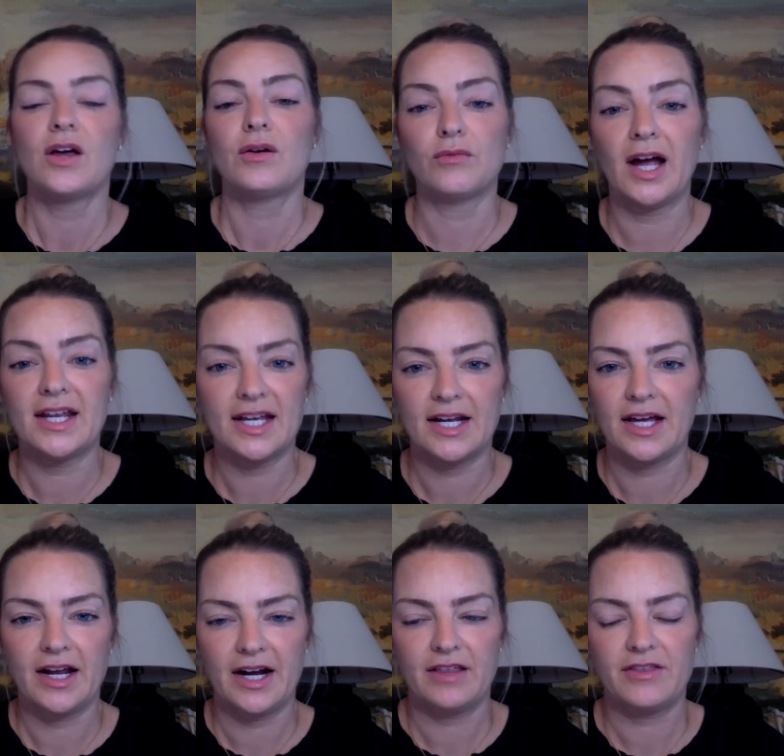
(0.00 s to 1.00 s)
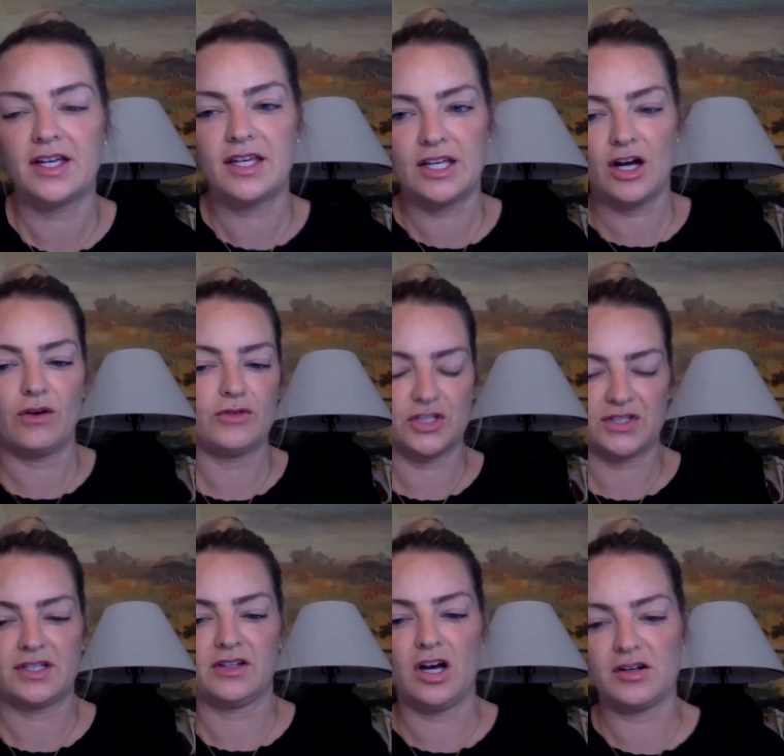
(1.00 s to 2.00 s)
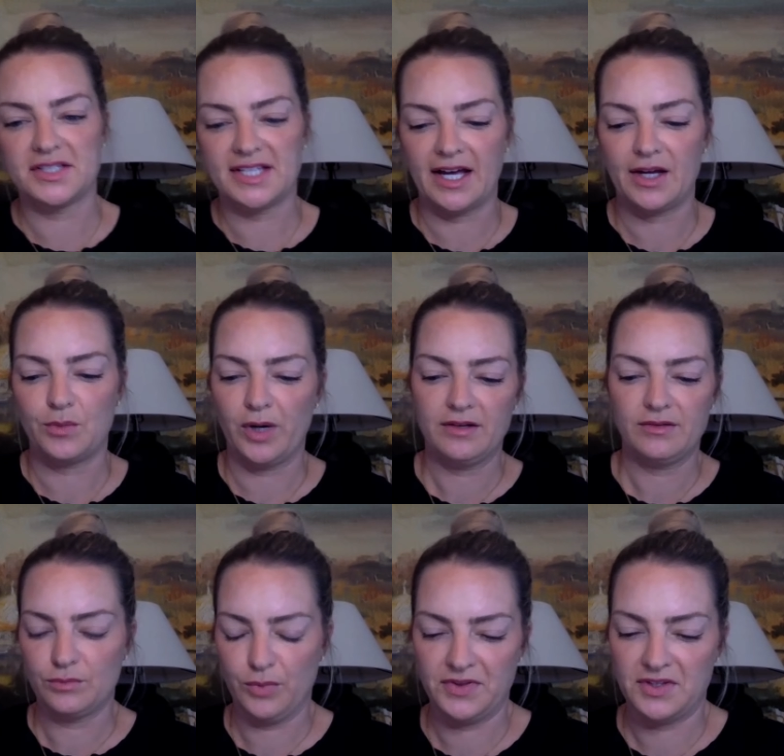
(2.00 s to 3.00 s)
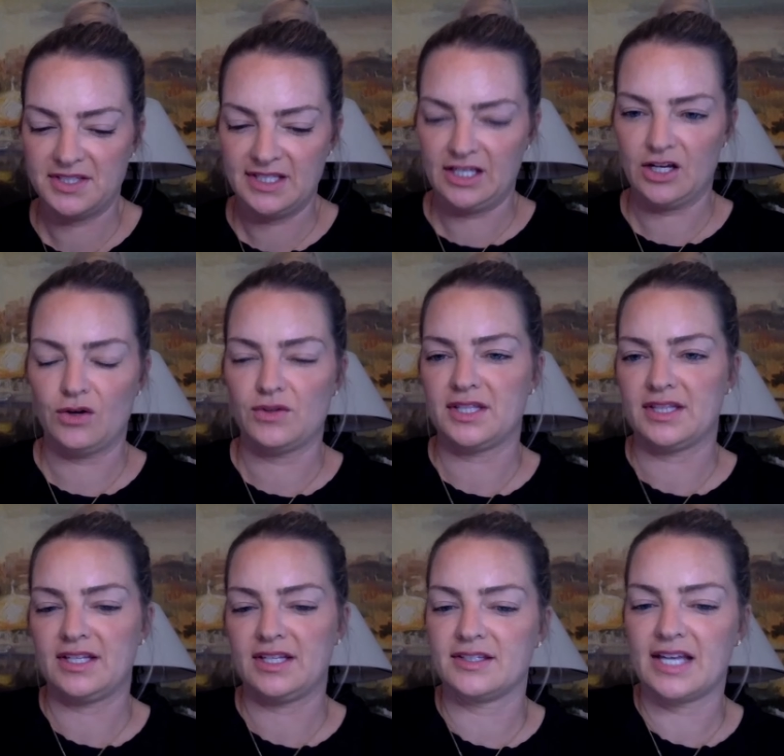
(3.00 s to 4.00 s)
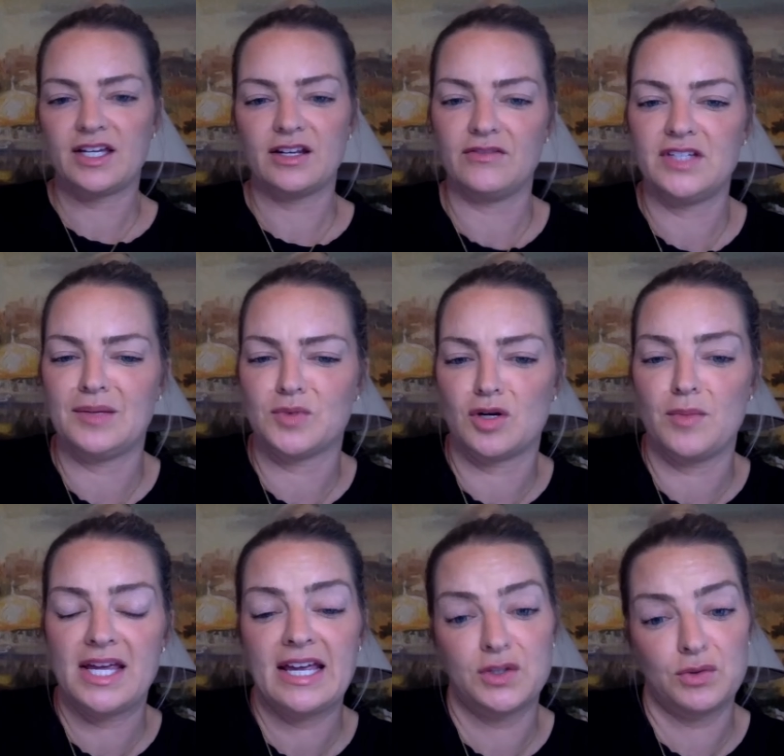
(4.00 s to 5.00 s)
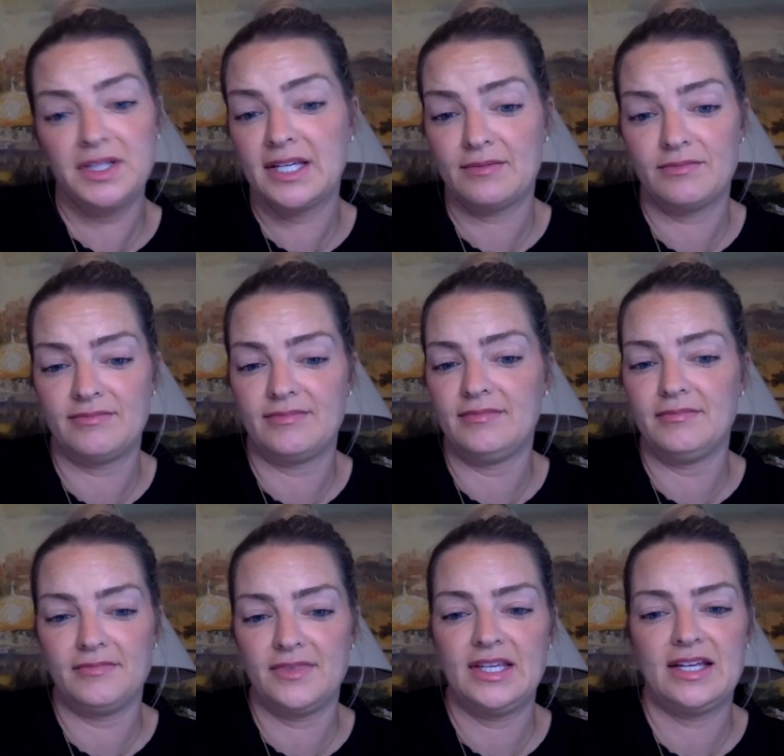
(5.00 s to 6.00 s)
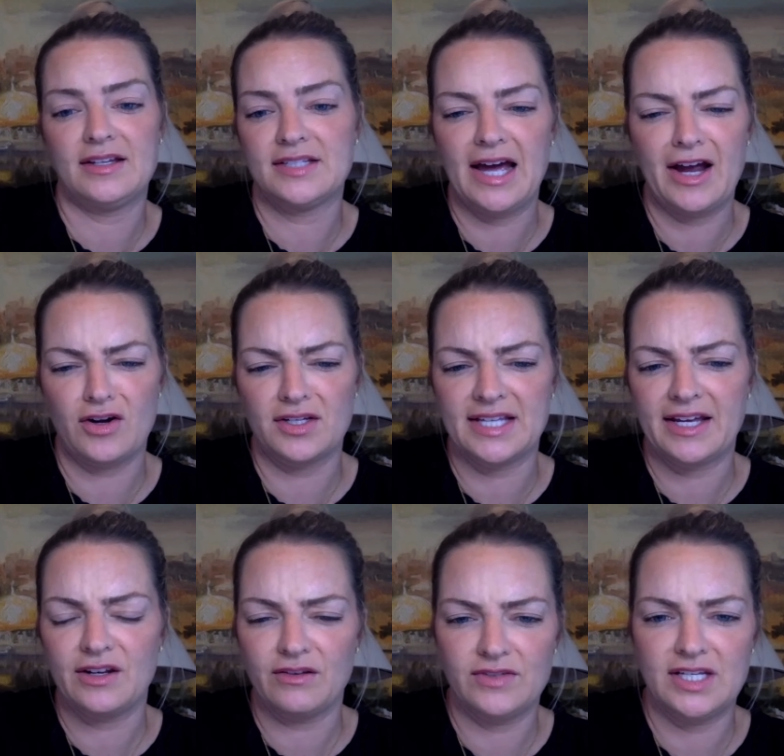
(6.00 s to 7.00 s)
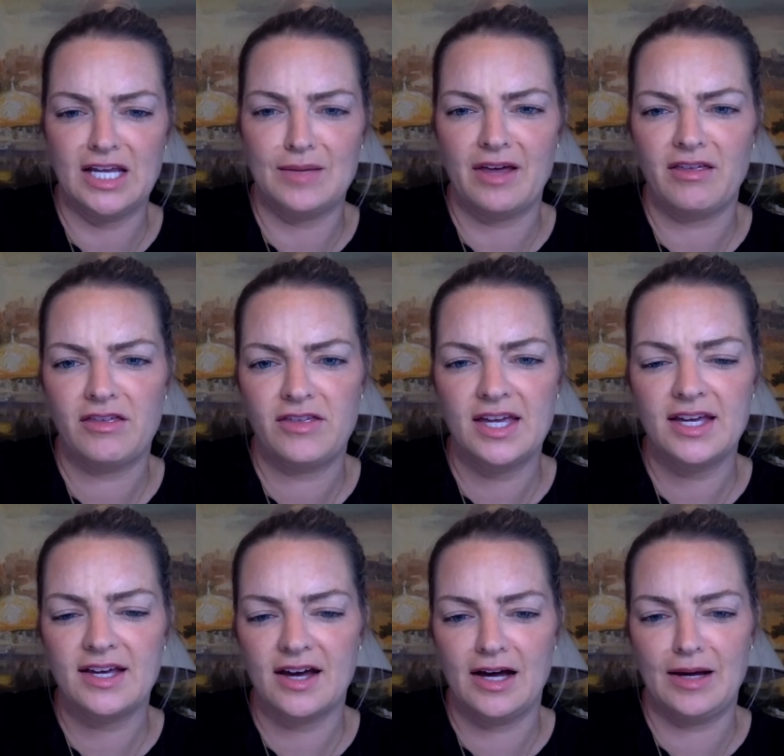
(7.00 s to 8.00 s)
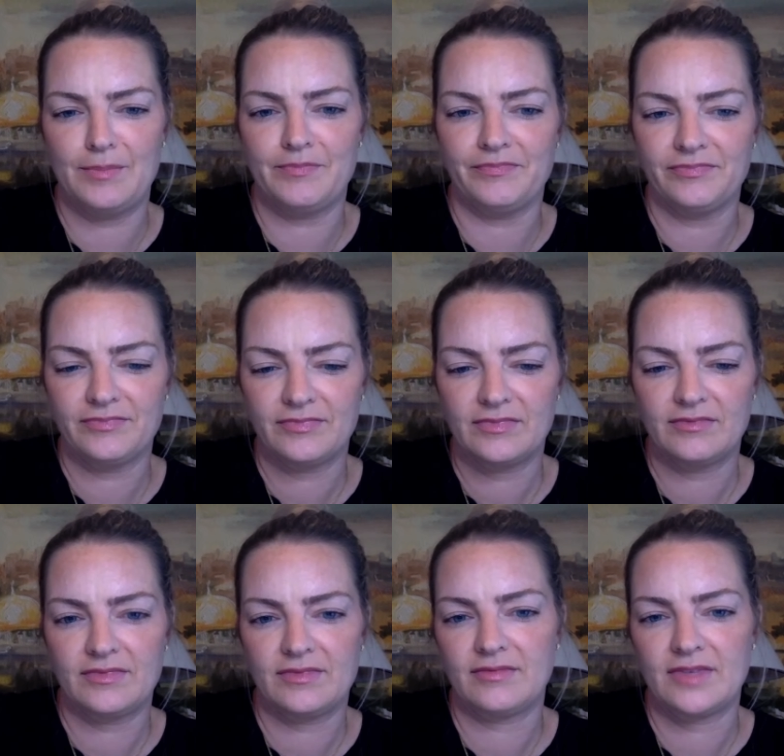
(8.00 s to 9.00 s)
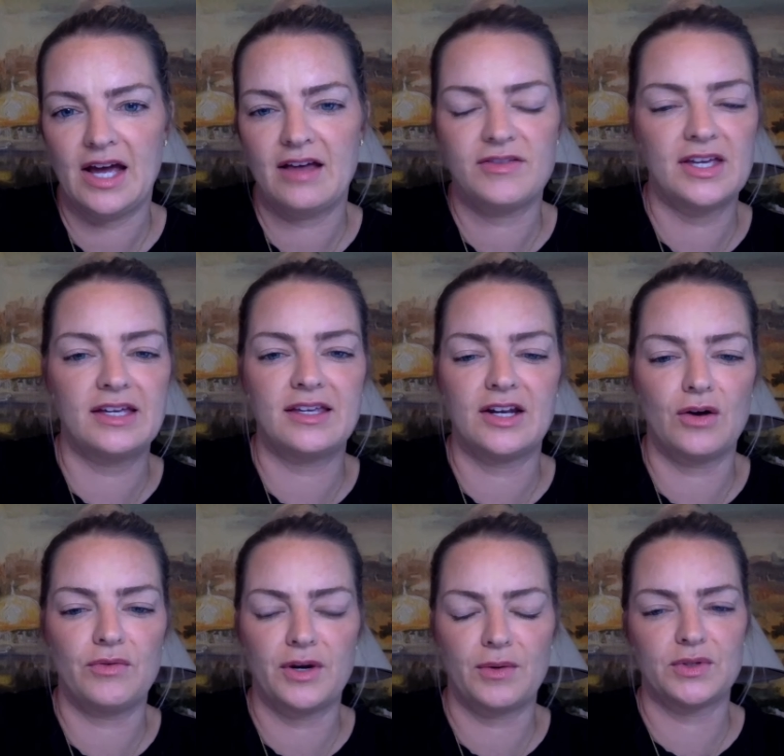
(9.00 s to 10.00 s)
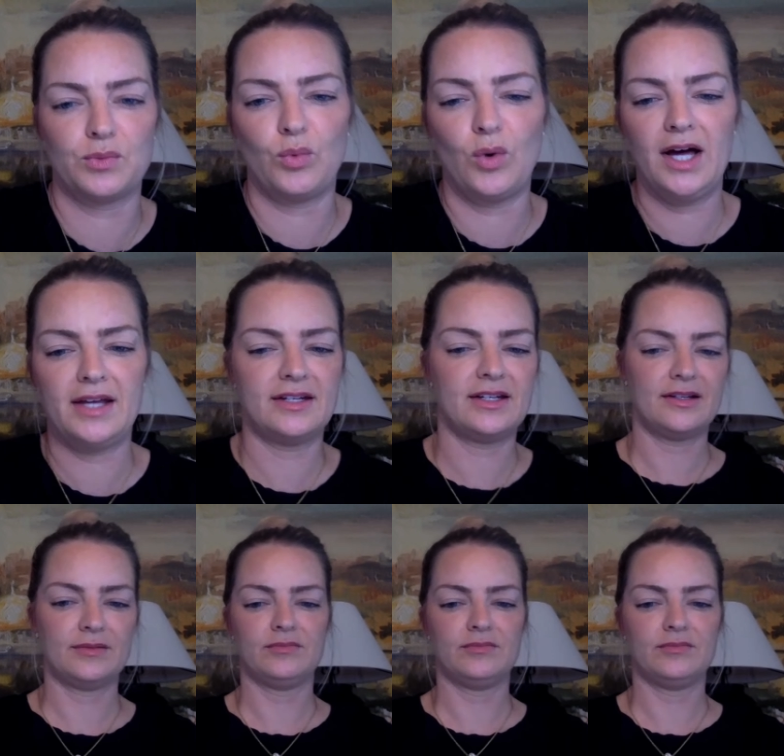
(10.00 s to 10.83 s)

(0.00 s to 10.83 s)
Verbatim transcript: Right. And I, and I think, you know, just alongside what, what the C E Os and the executive teams are making, it's really the entire executive team. I think, um, I think, you know, there was one,